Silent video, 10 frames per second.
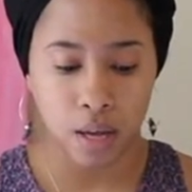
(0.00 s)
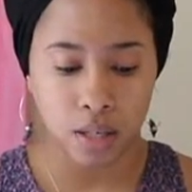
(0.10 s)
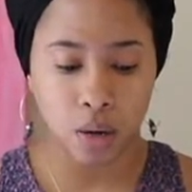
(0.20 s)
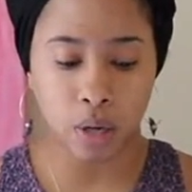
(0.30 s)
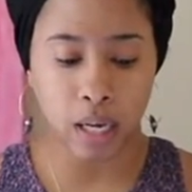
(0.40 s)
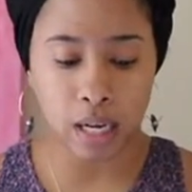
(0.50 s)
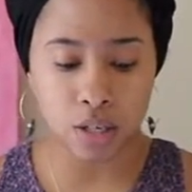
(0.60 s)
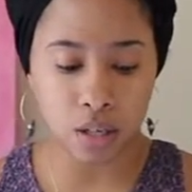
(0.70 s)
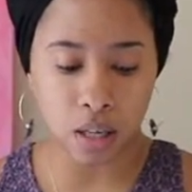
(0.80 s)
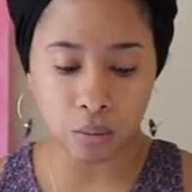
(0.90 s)
So
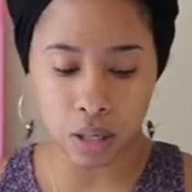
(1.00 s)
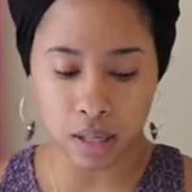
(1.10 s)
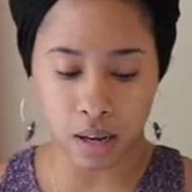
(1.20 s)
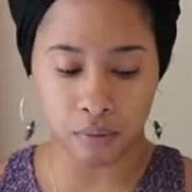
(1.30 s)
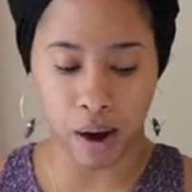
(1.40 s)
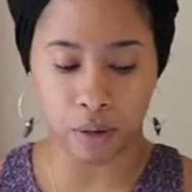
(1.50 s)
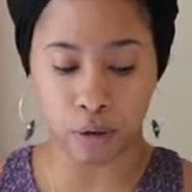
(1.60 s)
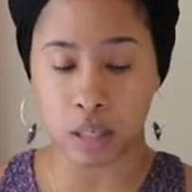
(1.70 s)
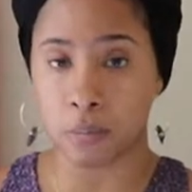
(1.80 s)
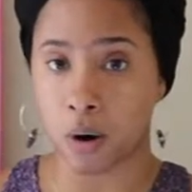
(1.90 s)
occasionally we see a rather
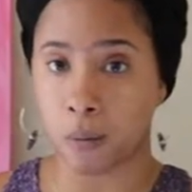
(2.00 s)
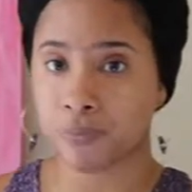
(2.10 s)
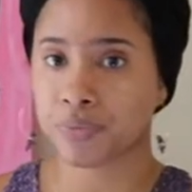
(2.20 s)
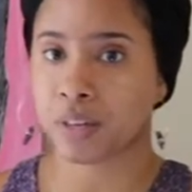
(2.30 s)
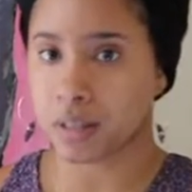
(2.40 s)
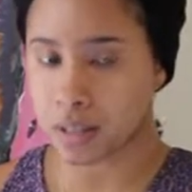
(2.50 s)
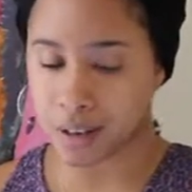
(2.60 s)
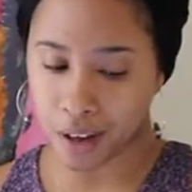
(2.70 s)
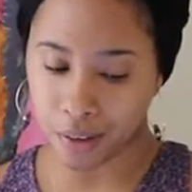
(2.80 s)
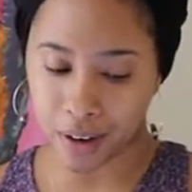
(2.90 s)
small, this is
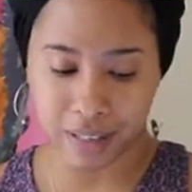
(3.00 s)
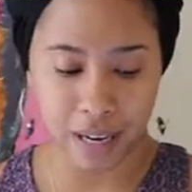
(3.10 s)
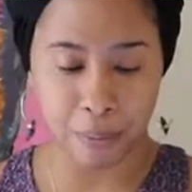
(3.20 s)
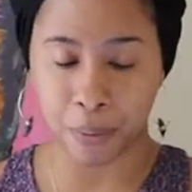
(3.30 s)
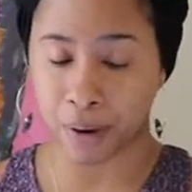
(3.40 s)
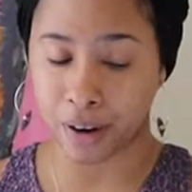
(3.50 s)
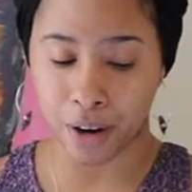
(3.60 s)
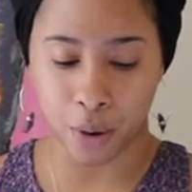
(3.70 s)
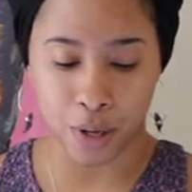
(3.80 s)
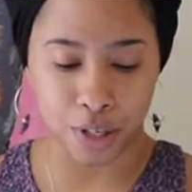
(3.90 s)
another example we're going to
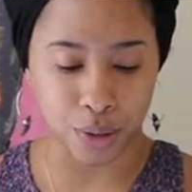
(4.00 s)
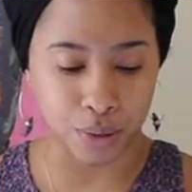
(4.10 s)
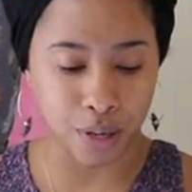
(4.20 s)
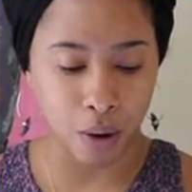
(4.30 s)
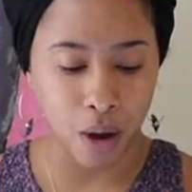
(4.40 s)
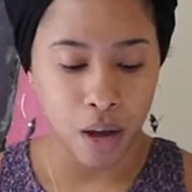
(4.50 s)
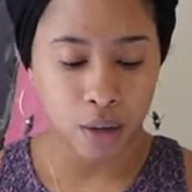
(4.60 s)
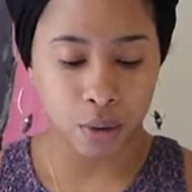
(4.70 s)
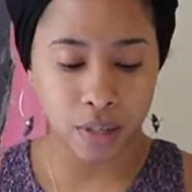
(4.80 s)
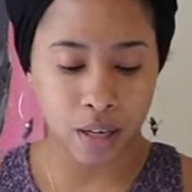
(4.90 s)
go into. So
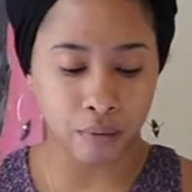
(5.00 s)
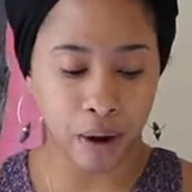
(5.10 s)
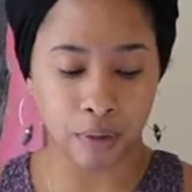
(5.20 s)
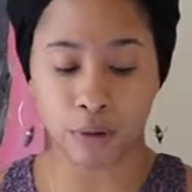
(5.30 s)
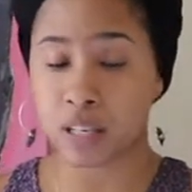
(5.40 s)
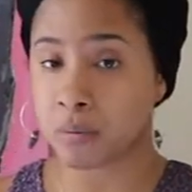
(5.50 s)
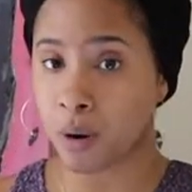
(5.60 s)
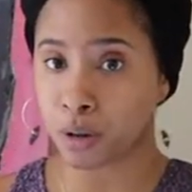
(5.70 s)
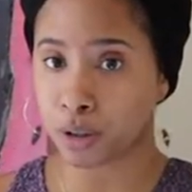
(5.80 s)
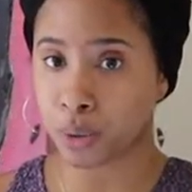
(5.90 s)
you'll see a rather
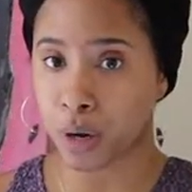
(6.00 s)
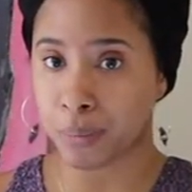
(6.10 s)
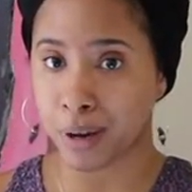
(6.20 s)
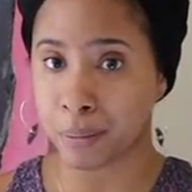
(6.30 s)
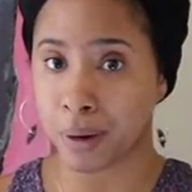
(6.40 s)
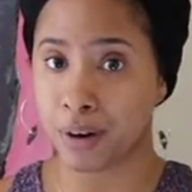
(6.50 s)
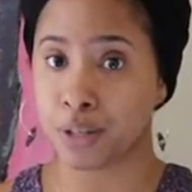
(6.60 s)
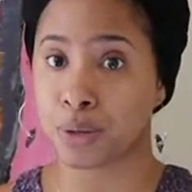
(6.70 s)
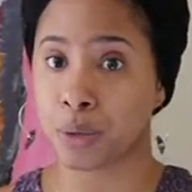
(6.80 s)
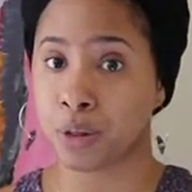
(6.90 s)
small, short man
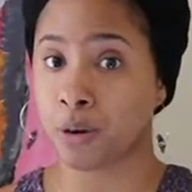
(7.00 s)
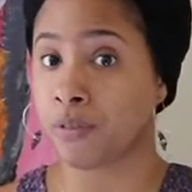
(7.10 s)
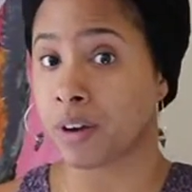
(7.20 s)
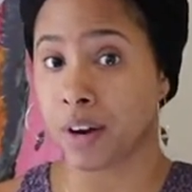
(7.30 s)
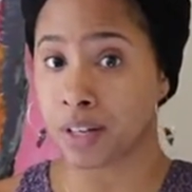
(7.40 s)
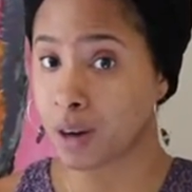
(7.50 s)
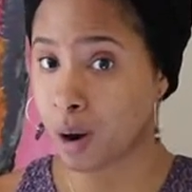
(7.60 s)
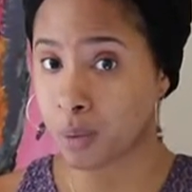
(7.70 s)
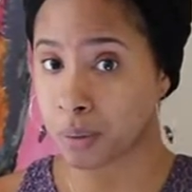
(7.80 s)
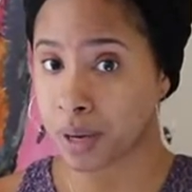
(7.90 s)
married to either a very
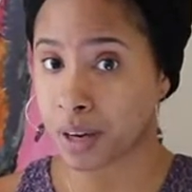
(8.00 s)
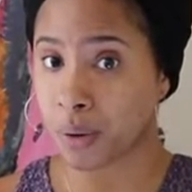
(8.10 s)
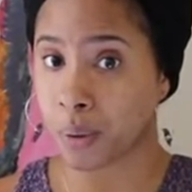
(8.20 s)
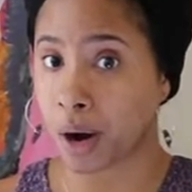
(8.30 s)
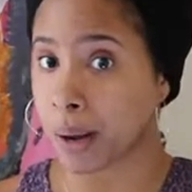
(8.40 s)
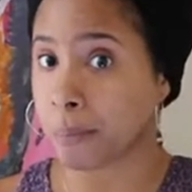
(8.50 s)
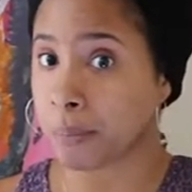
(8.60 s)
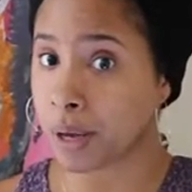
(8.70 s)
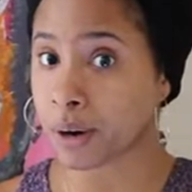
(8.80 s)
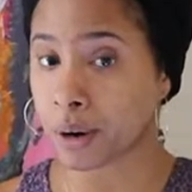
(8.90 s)
tall woman or a
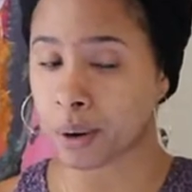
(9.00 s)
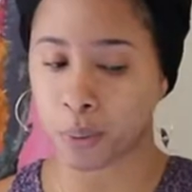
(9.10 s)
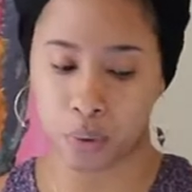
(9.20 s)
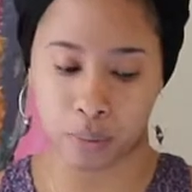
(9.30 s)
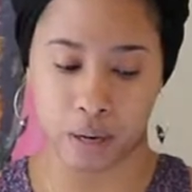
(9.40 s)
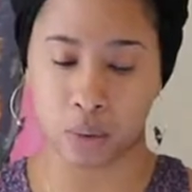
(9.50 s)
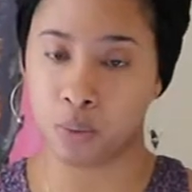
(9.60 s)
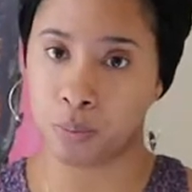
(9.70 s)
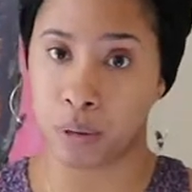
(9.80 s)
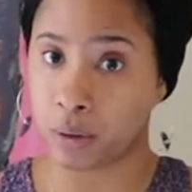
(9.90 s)
bigger woman
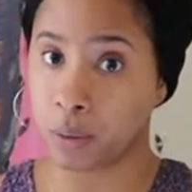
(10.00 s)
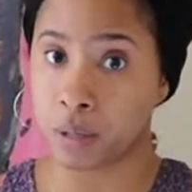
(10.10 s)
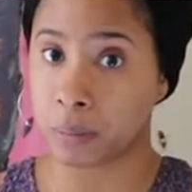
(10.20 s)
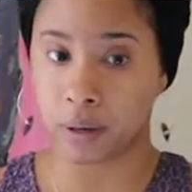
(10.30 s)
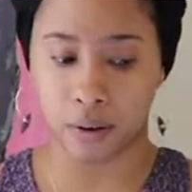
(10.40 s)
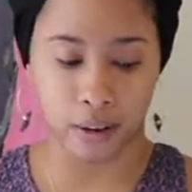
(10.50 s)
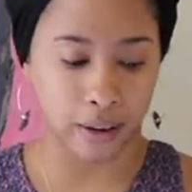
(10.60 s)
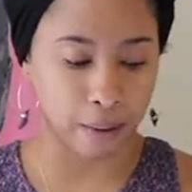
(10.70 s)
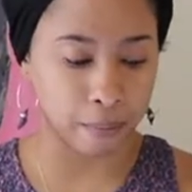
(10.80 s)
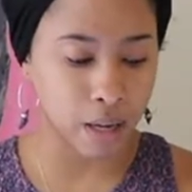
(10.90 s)
who big, who's bigger than
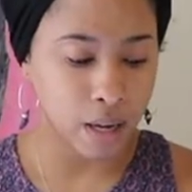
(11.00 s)
him.